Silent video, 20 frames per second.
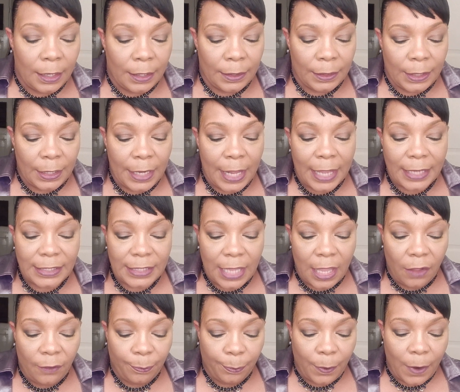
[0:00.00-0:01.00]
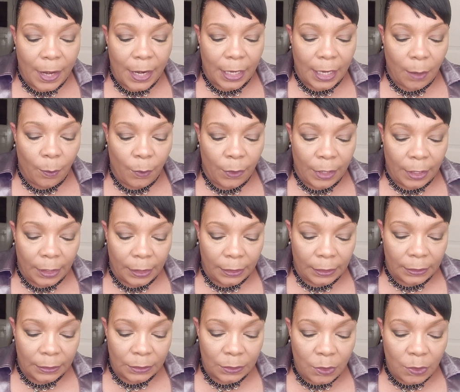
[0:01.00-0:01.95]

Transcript: The next e.l.f. product I want to